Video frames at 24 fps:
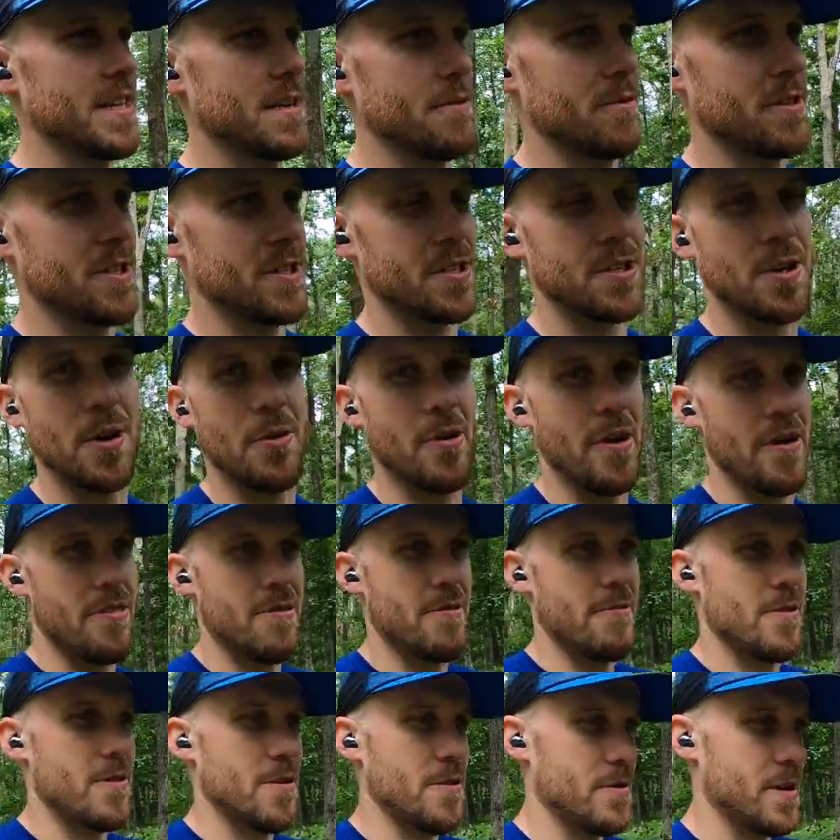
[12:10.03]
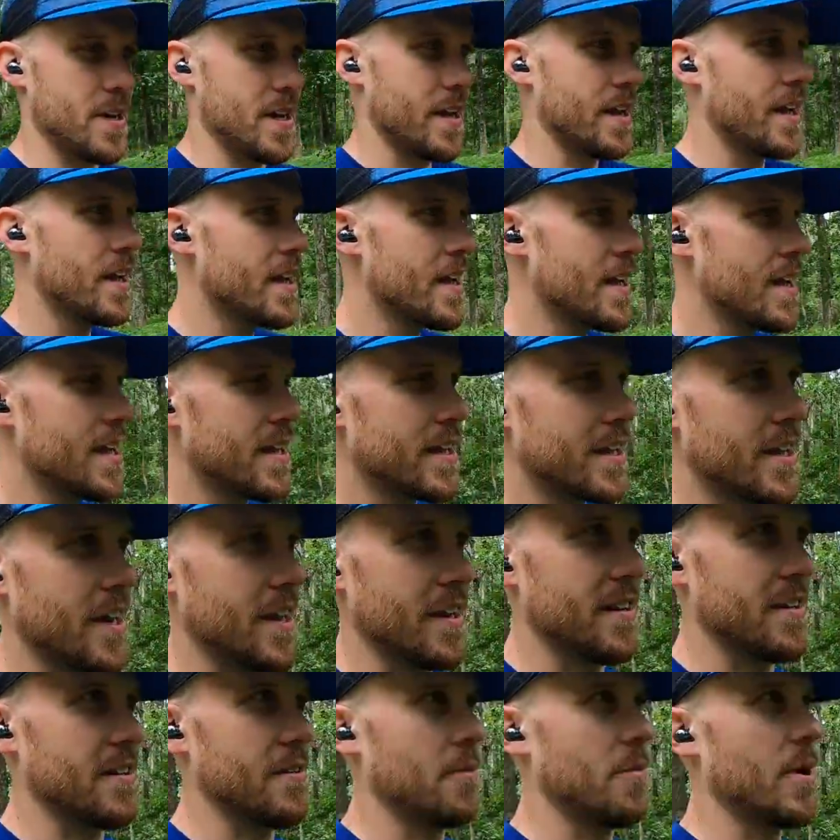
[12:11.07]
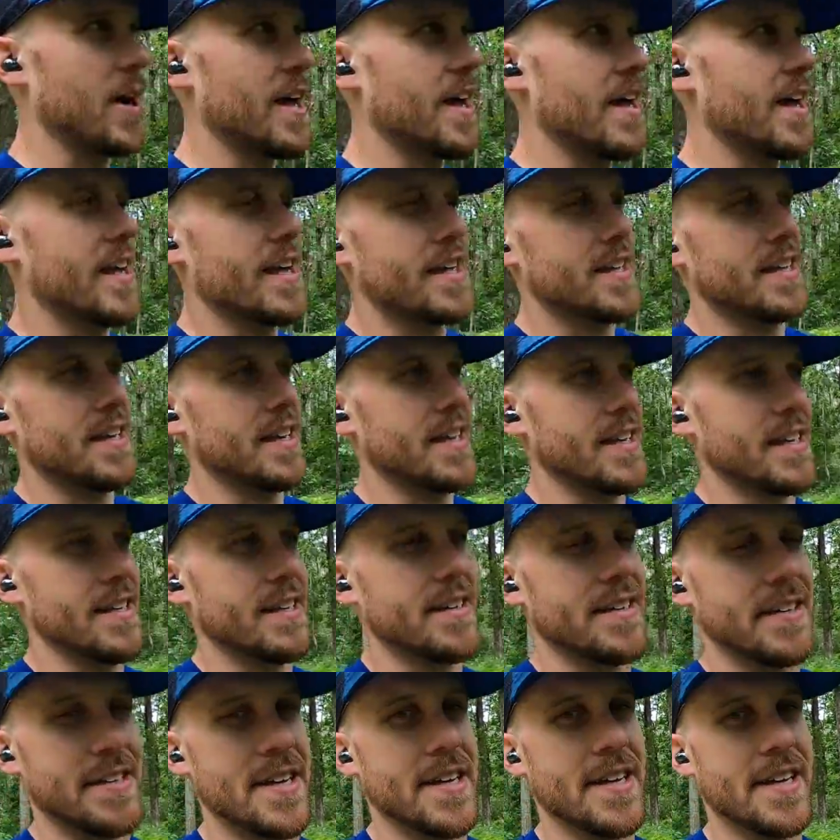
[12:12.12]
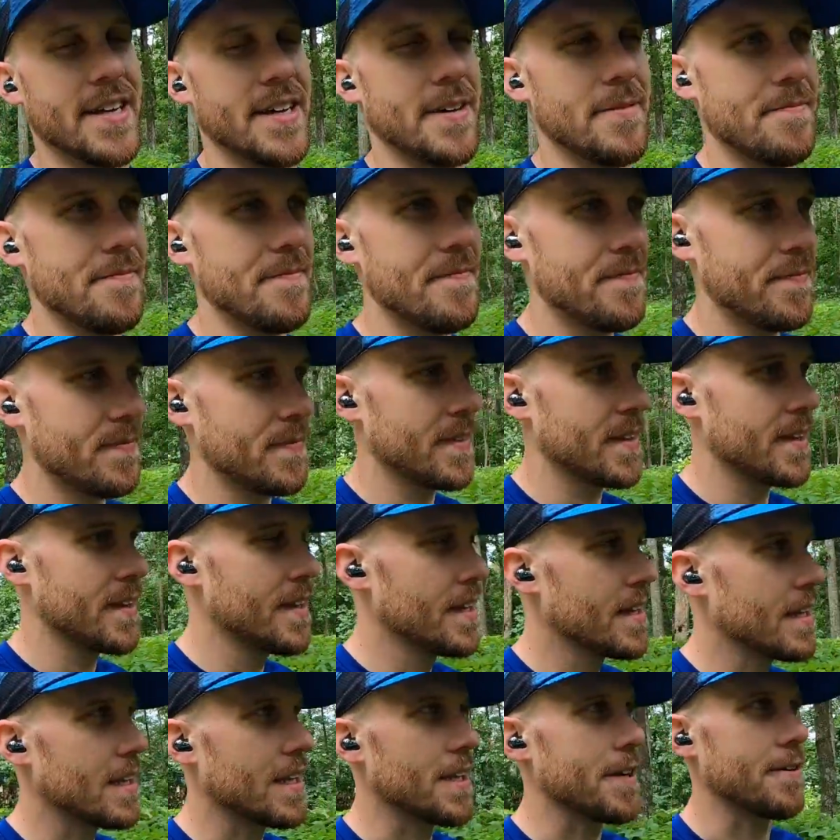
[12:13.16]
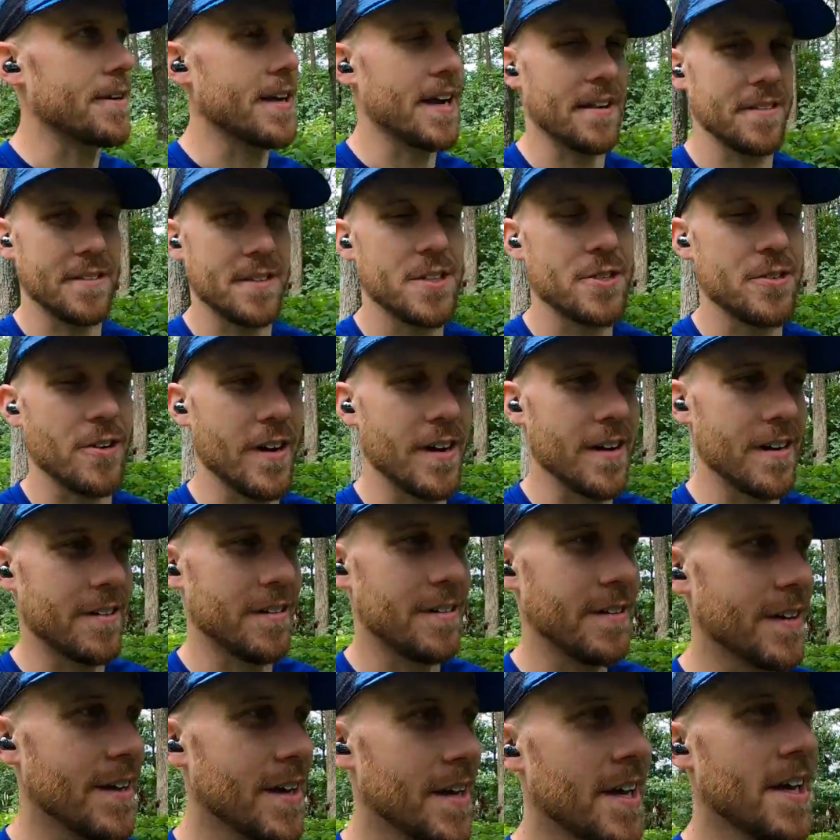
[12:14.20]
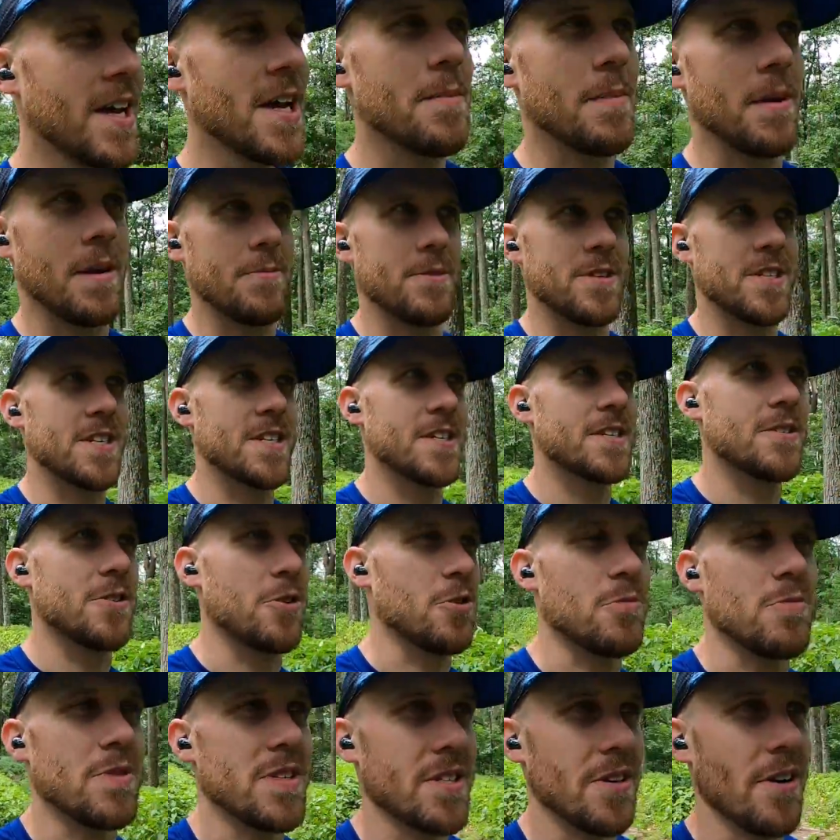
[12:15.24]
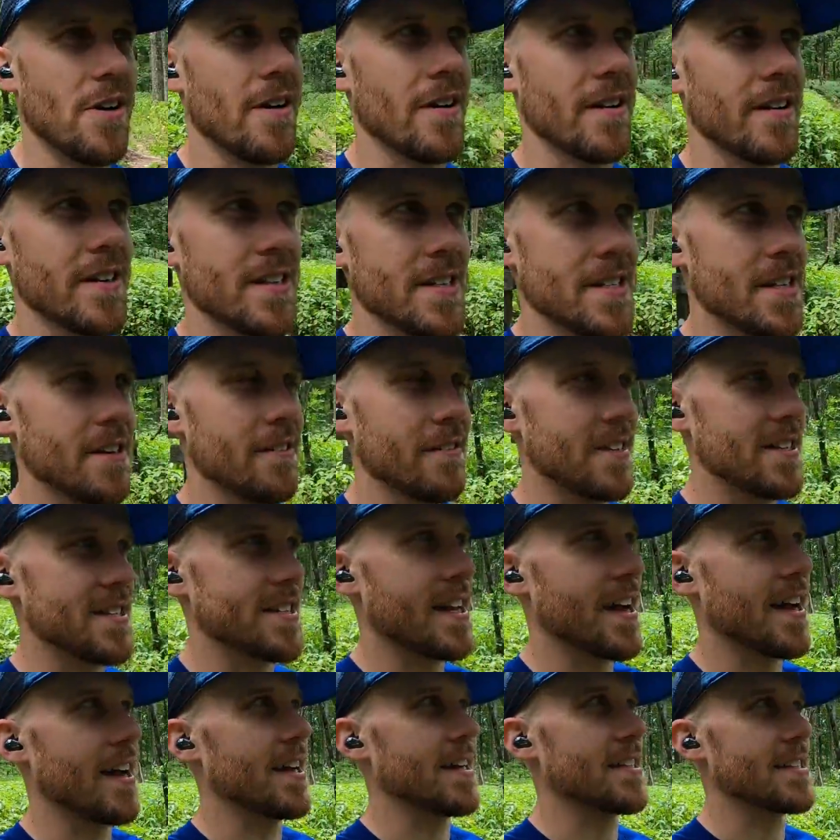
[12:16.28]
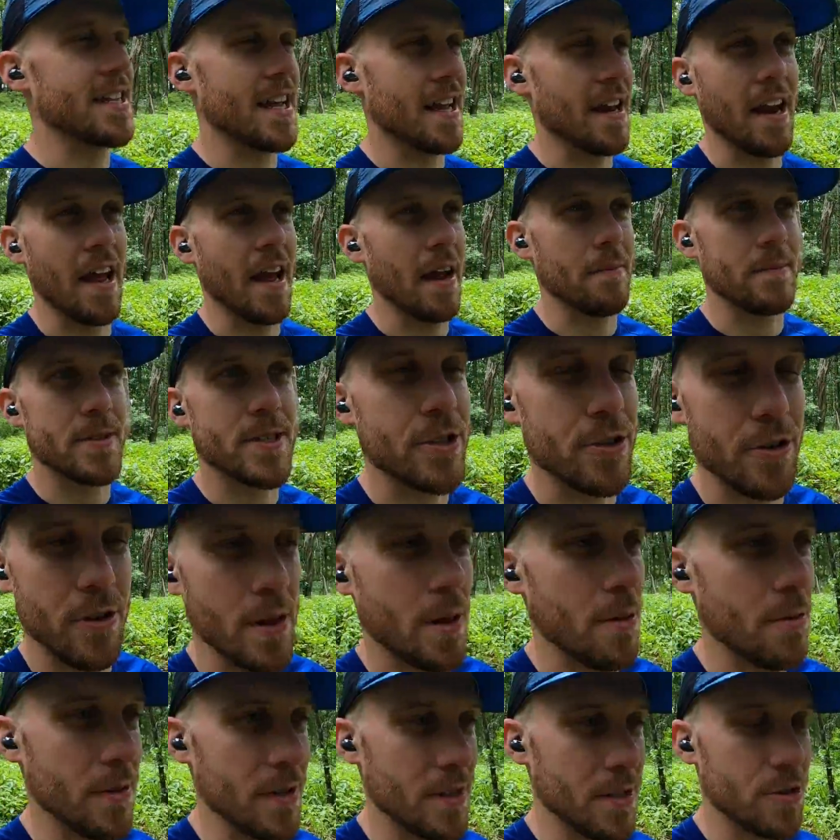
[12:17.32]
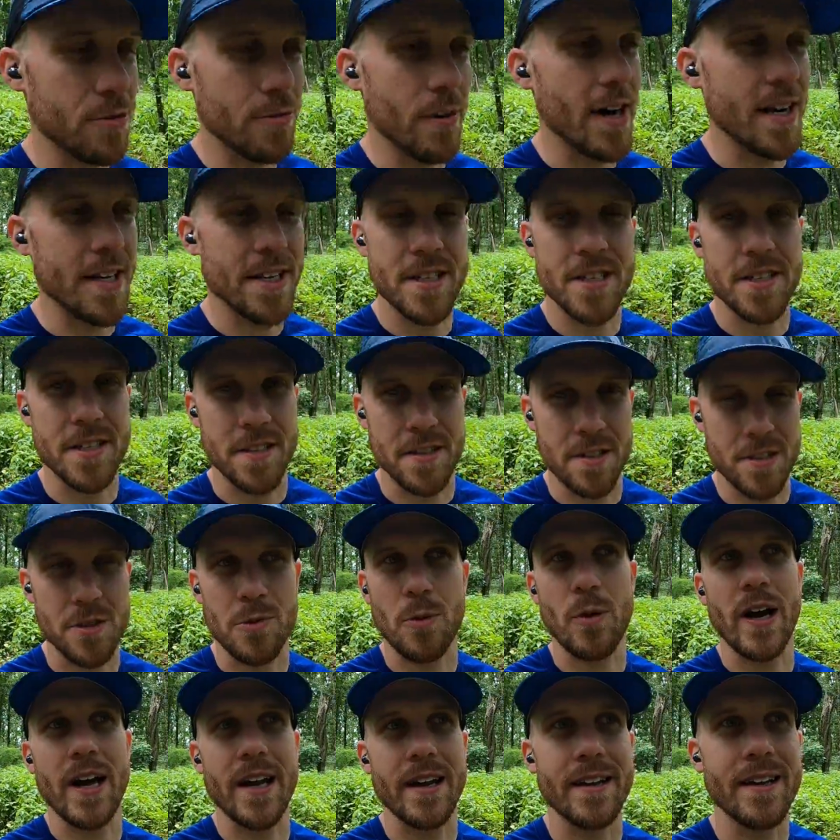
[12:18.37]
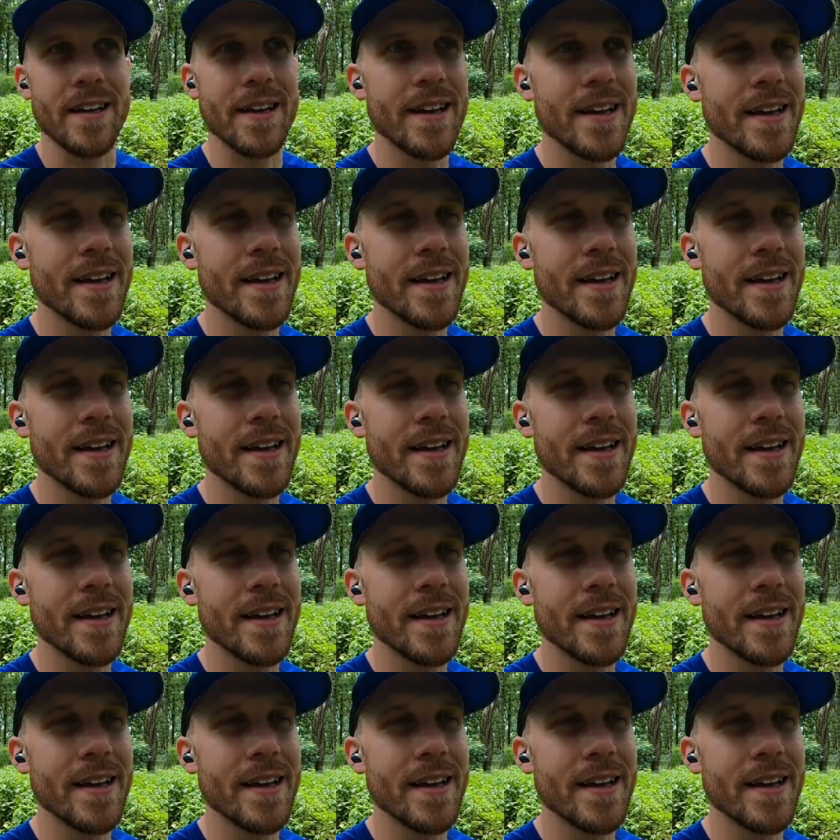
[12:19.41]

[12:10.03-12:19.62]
They were just going through and cutting away and clearing out the trail. But it was just so bizarre because here these guys, I'm sure they were drenched in sweat